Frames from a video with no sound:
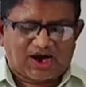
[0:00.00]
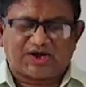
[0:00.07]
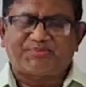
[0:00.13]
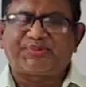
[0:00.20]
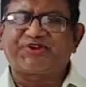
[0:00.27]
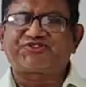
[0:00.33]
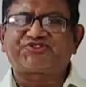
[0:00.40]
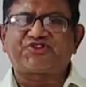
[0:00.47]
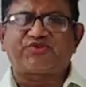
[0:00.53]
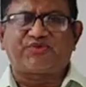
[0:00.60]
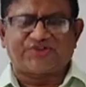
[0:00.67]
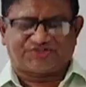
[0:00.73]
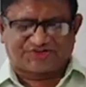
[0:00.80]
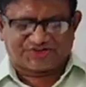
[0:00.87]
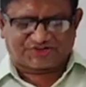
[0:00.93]
Her picture
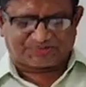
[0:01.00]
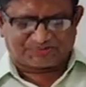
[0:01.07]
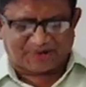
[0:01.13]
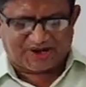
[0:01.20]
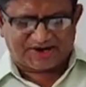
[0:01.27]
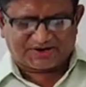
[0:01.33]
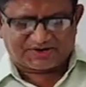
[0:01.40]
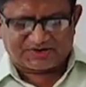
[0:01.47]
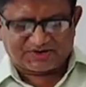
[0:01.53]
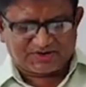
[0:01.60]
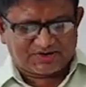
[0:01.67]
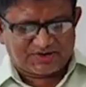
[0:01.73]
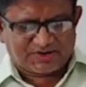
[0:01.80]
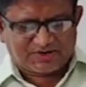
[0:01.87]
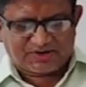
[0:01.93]
was displayed
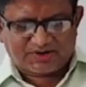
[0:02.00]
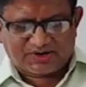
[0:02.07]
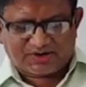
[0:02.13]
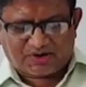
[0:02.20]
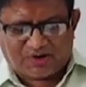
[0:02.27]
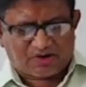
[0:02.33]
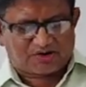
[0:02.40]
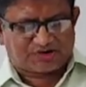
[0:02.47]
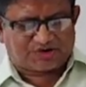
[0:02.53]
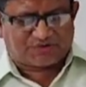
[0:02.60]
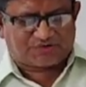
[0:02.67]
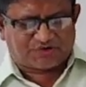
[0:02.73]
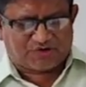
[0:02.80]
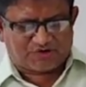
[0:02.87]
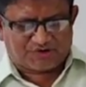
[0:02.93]
on the
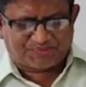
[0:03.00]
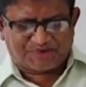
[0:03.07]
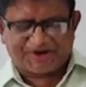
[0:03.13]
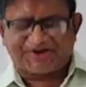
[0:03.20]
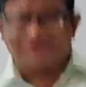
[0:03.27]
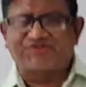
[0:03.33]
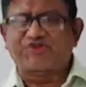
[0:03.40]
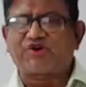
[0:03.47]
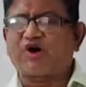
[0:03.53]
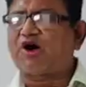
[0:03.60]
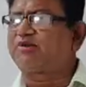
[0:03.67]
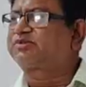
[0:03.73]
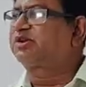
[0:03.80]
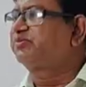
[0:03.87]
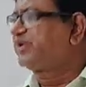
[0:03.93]
front page
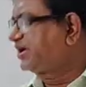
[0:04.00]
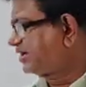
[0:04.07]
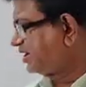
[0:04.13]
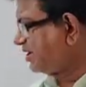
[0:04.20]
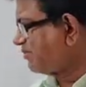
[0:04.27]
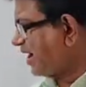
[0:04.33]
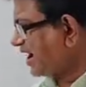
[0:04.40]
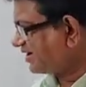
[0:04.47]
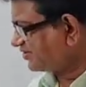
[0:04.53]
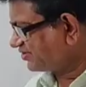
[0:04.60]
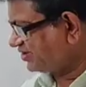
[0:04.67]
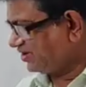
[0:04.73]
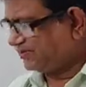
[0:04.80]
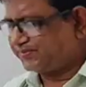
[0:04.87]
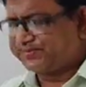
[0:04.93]
of the weekly
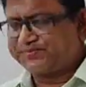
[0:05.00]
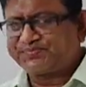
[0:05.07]
magazine.